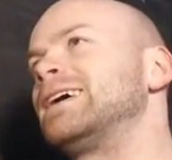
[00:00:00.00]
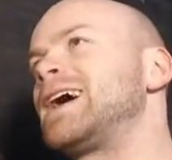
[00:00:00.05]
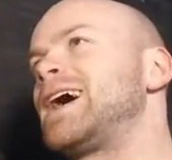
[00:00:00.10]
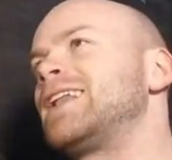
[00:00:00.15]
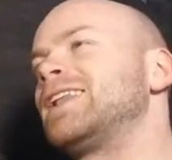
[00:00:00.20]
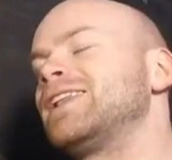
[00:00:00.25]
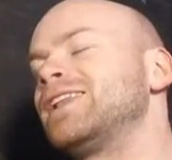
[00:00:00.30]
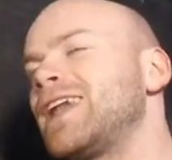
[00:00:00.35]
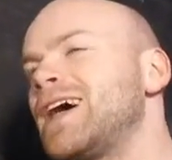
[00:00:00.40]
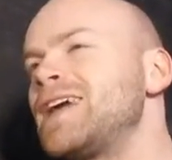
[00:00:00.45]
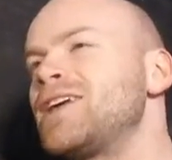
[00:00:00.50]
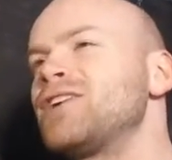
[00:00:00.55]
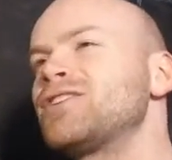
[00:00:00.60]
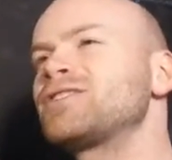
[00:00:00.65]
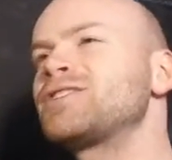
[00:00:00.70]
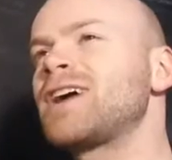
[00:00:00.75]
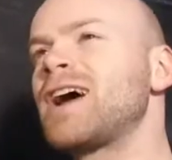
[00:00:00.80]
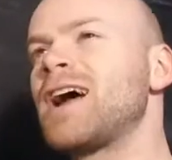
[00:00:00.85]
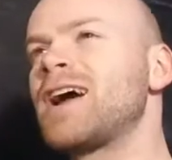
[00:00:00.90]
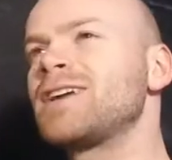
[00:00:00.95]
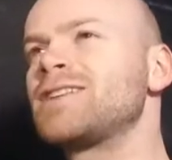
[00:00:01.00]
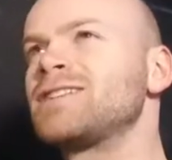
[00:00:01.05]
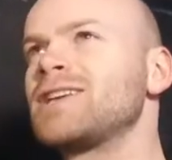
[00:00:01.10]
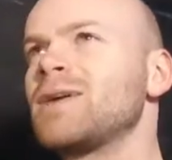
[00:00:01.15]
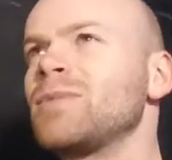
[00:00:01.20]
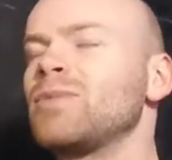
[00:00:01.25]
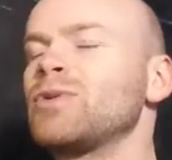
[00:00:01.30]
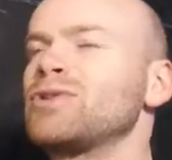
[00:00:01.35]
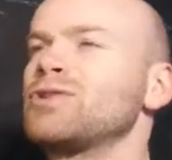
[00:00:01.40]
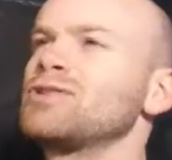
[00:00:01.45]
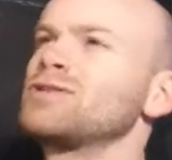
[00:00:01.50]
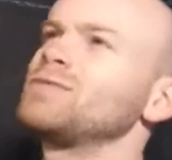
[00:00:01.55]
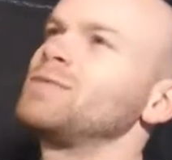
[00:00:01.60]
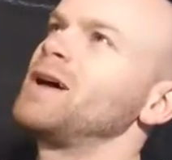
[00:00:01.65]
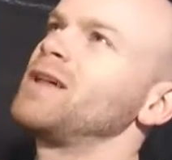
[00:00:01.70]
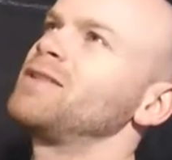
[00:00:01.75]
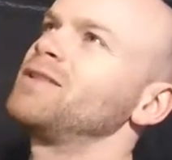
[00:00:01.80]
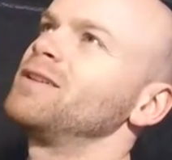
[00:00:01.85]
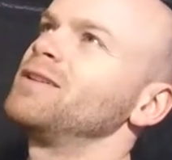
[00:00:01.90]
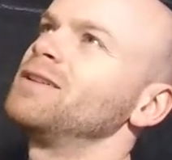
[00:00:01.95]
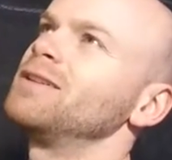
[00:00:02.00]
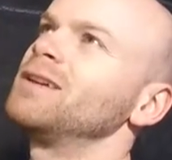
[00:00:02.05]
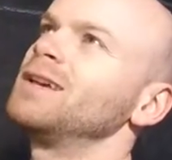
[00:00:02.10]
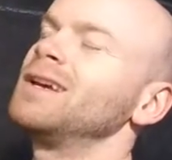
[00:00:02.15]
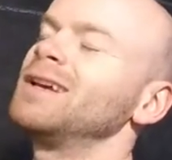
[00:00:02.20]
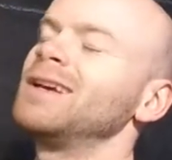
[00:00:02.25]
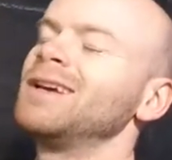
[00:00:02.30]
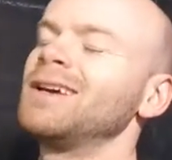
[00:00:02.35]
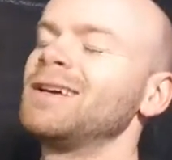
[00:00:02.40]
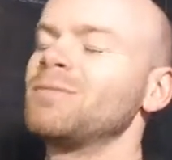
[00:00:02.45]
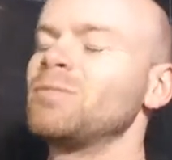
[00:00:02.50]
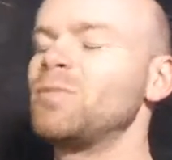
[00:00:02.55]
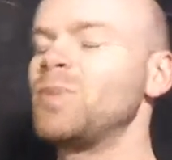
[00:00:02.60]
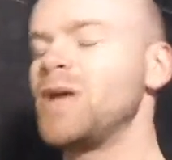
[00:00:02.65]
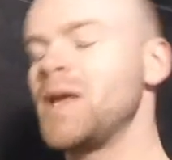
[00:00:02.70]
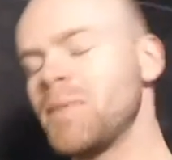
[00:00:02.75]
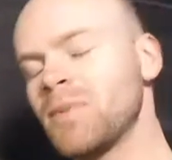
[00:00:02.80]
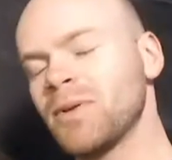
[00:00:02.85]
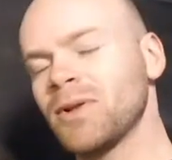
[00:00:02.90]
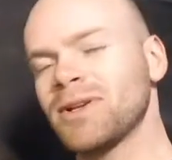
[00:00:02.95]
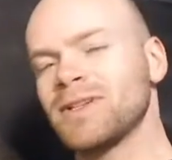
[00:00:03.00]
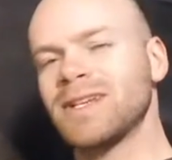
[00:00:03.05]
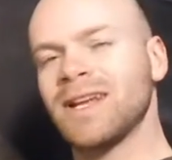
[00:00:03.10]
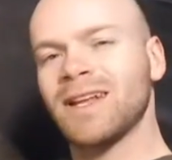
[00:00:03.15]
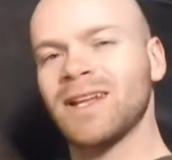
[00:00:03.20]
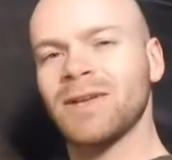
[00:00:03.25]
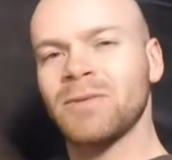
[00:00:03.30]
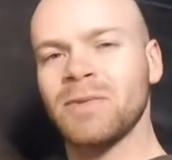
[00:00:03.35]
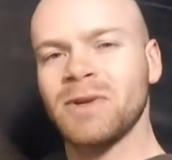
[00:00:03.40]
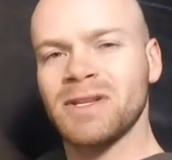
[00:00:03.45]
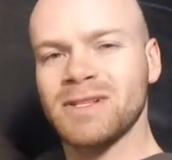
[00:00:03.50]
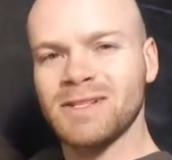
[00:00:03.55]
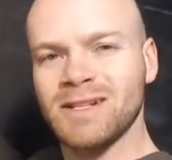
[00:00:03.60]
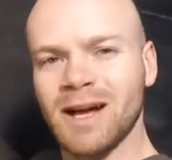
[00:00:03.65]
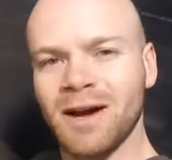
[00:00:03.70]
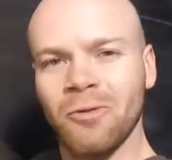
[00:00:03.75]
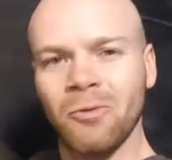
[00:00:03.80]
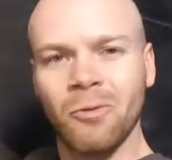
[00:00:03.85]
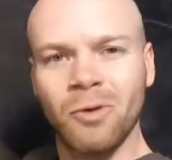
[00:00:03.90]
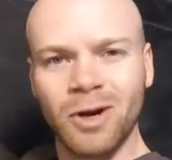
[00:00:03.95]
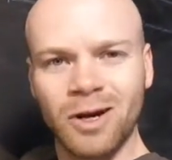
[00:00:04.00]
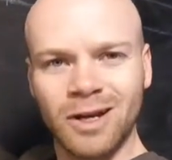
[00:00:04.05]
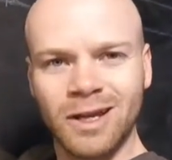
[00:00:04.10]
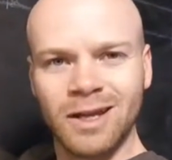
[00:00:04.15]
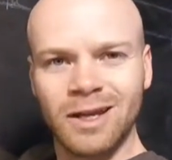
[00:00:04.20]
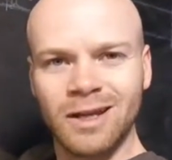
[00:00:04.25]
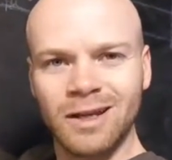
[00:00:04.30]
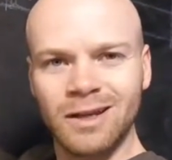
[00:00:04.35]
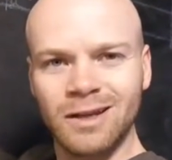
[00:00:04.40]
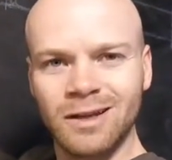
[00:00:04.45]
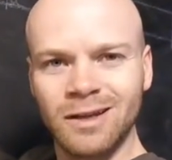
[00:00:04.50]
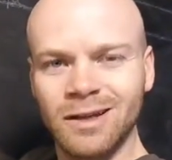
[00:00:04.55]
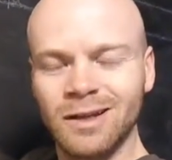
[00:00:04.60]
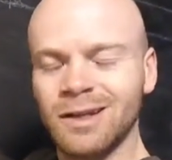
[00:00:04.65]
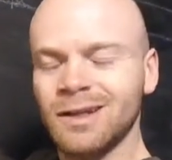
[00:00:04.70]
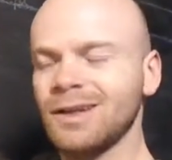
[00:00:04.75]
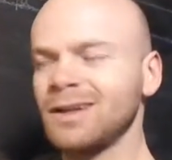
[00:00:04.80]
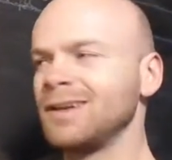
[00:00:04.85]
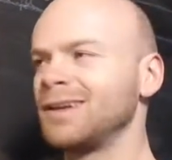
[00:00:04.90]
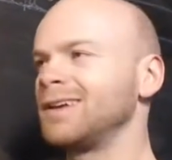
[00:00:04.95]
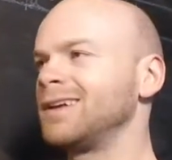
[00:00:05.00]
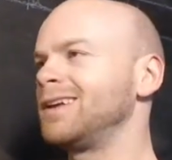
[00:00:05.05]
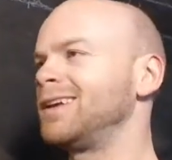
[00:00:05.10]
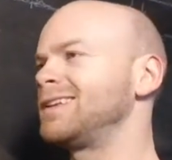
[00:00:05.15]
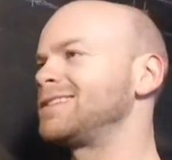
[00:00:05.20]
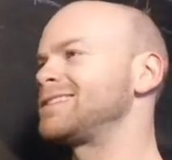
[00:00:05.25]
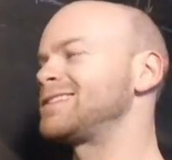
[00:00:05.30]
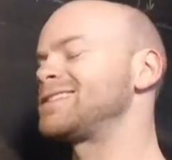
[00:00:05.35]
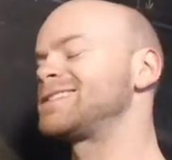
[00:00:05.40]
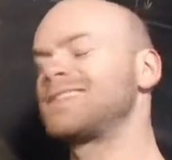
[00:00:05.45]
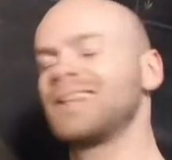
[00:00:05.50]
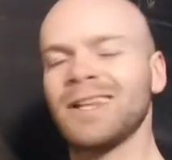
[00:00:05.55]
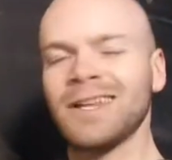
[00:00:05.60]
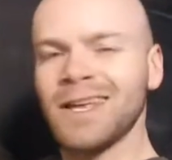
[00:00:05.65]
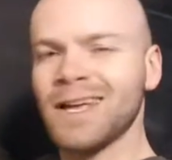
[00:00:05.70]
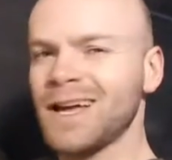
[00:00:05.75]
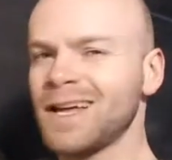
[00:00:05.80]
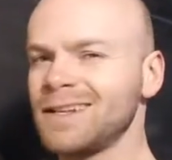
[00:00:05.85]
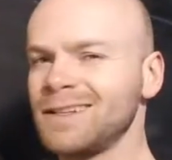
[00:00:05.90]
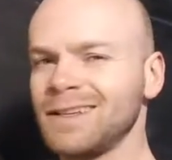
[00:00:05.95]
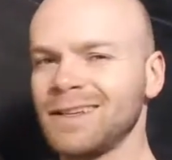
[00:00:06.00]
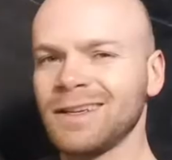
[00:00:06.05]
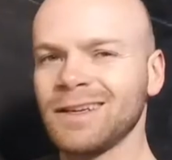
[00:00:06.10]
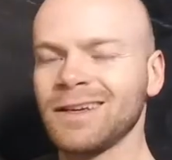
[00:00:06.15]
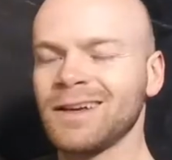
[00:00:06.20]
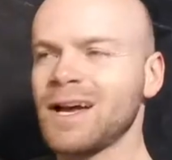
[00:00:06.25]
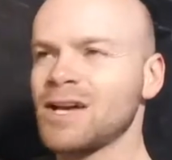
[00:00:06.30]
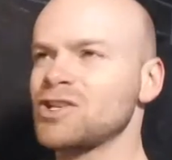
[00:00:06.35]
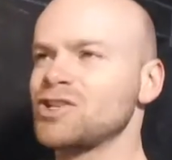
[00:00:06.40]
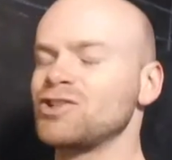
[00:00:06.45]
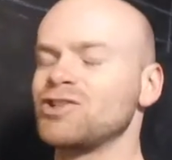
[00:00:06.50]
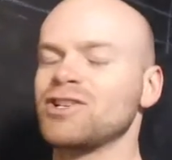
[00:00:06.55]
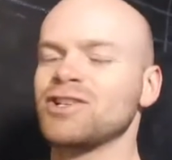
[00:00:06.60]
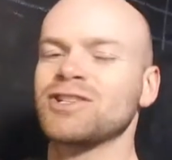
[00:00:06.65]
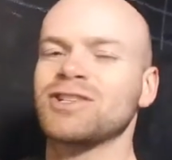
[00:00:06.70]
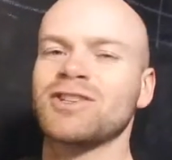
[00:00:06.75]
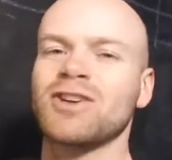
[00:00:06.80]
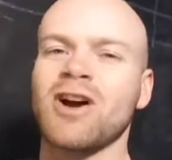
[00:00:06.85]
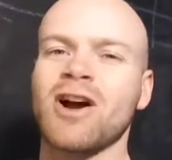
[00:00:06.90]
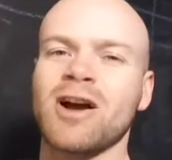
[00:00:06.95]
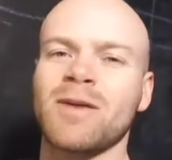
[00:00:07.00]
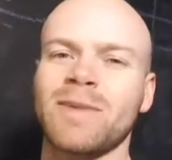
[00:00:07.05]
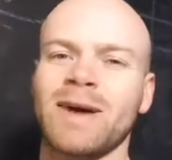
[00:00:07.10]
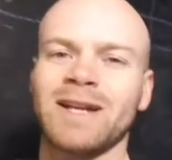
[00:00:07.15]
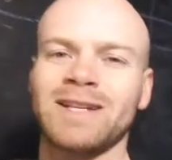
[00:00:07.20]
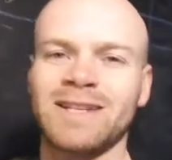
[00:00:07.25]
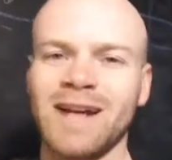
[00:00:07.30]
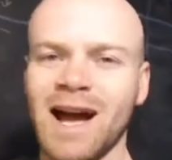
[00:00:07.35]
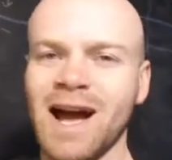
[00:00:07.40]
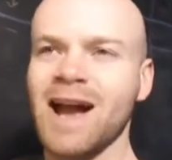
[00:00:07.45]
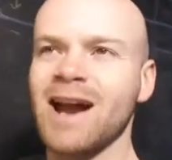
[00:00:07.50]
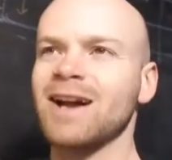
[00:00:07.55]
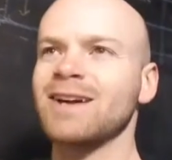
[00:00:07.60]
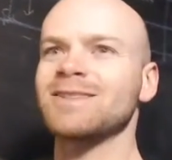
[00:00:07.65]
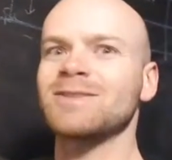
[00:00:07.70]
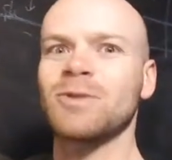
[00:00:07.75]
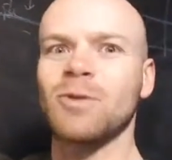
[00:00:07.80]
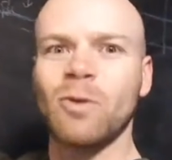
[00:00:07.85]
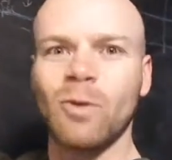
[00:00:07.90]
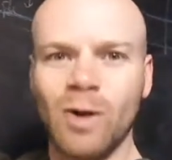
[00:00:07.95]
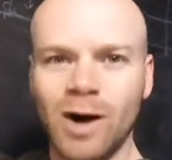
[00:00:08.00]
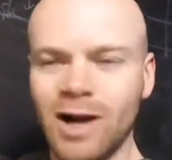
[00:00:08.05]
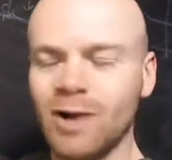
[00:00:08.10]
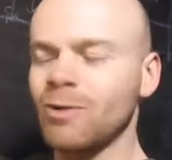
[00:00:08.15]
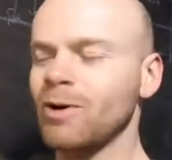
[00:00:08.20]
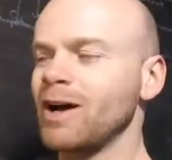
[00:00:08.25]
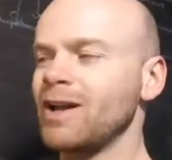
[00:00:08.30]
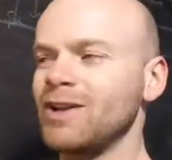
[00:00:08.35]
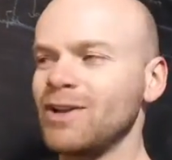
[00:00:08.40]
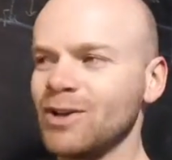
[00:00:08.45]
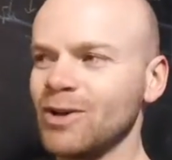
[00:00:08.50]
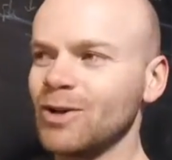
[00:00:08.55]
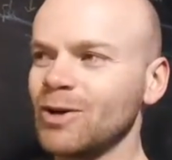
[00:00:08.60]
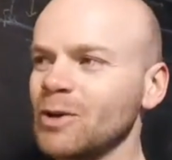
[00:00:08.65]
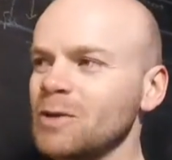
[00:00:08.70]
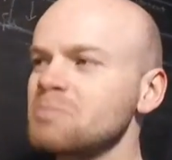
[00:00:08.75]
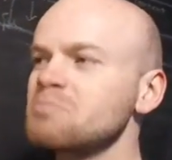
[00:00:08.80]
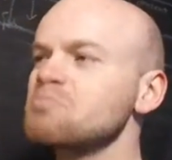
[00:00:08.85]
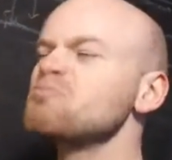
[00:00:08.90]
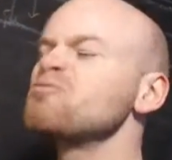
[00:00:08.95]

I like your tire temperatures method. People are telling me it's not working. It's a silly idea. I should just chalk my tires. What do I do?